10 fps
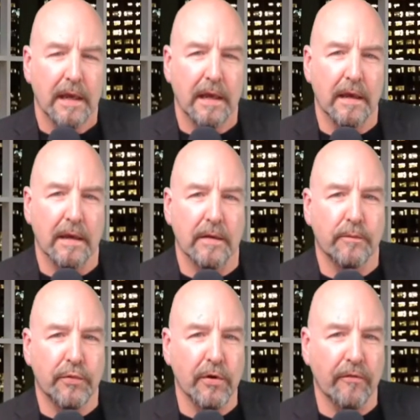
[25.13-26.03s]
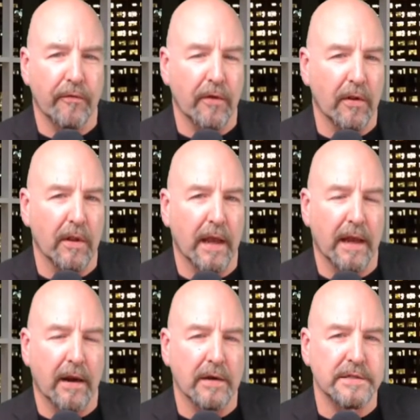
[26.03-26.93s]
in beautiful
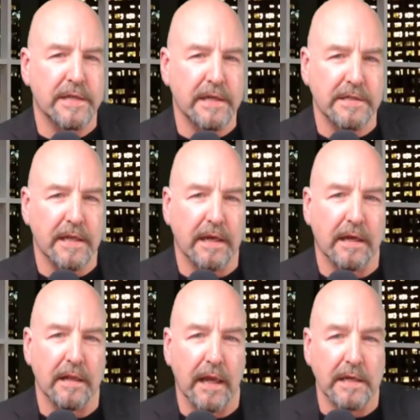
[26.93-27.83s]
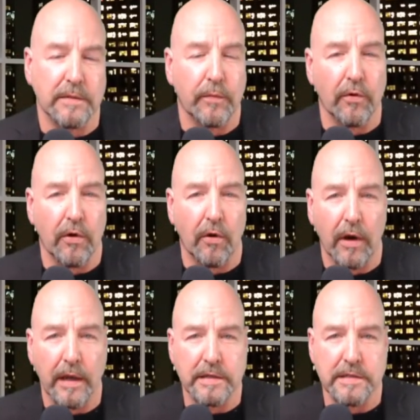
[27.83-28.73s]
and artistic collectible
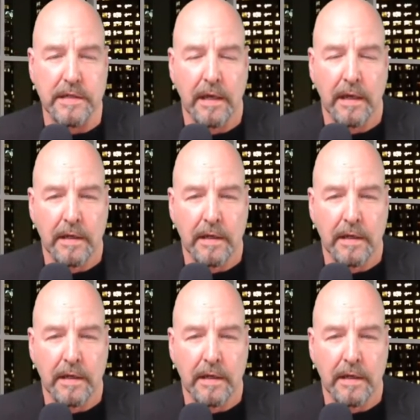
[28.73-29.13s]
coins.